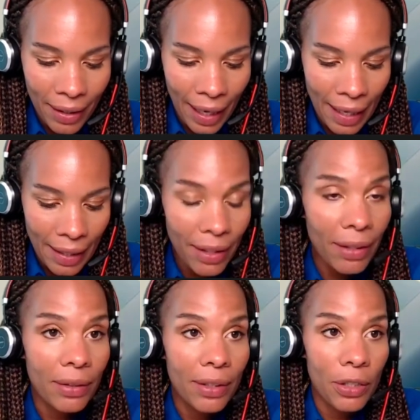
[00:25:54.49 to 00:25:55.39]

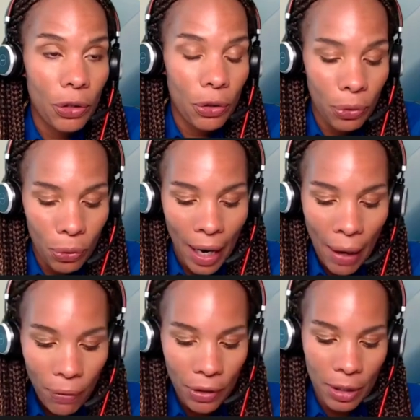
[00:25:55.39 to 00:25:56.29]
Kenyan digital
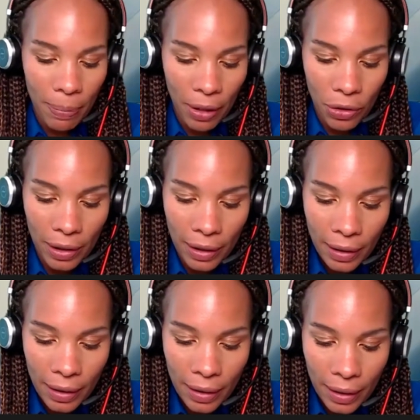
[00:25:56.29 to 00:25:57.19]
heritage
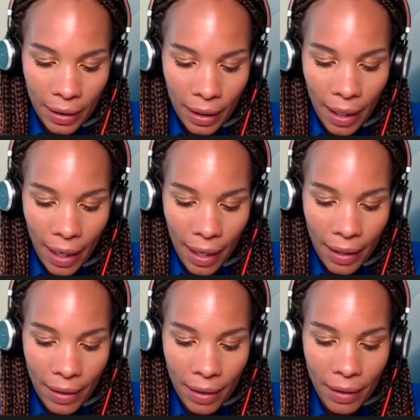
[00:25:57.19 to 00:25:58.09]
specialist
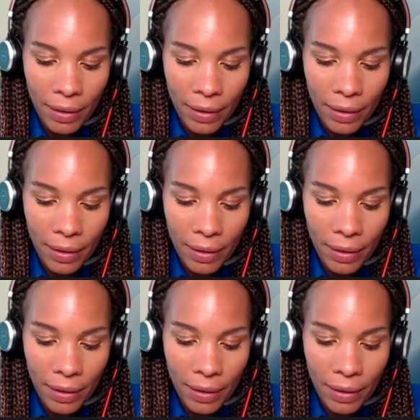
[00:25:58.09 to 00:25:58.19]
and